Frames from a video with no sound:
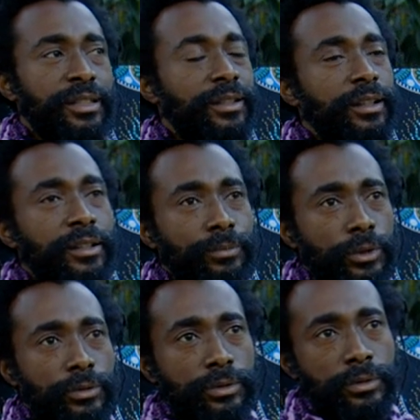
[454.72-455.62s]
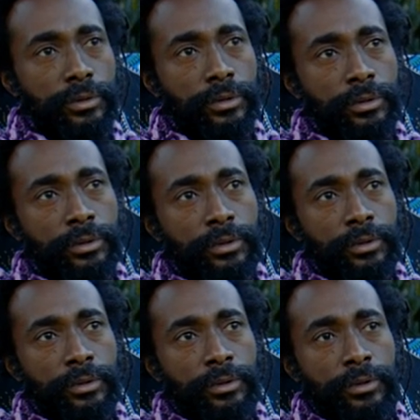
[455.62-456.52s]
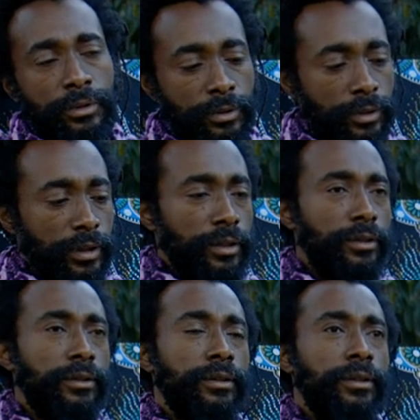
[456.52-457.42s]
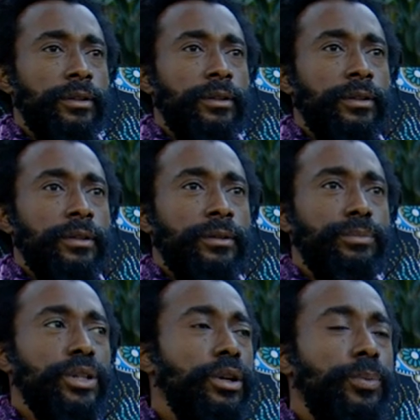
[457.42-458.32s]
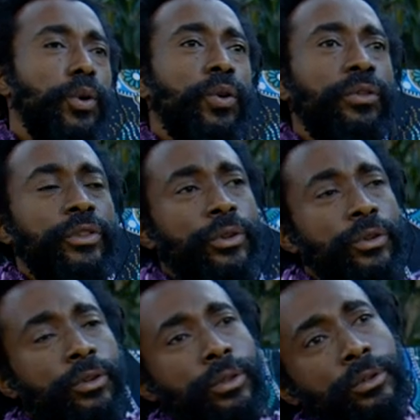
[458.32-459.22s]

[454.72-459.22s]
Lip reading: We're talking about, yeah, big up Oldville.